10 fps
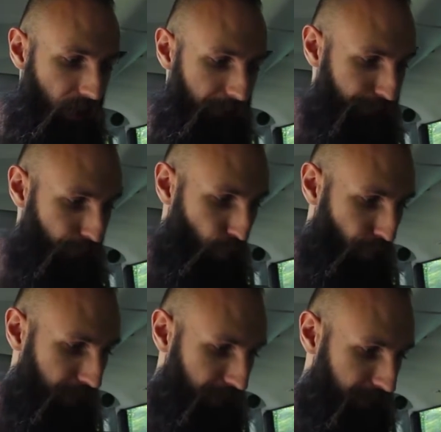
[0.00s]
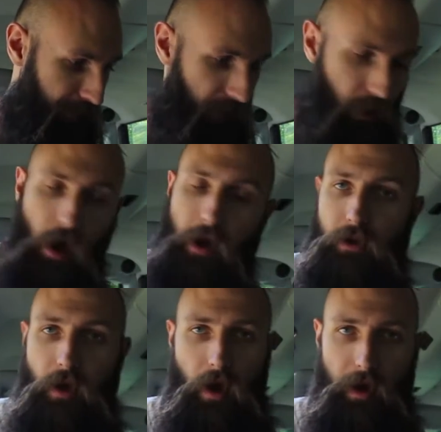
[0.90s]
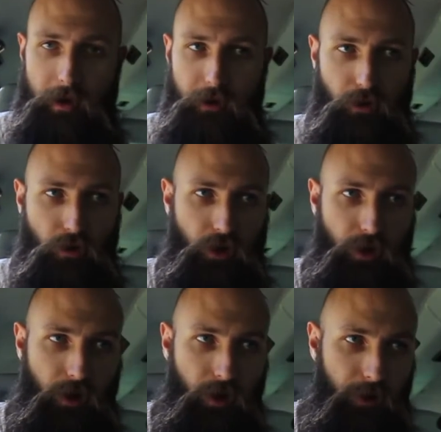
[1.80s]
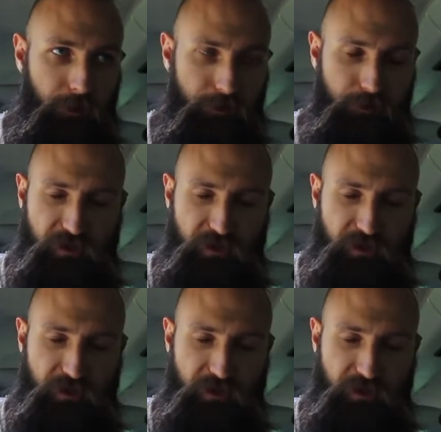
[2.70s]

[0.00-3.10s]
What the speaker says: Ford Econoline or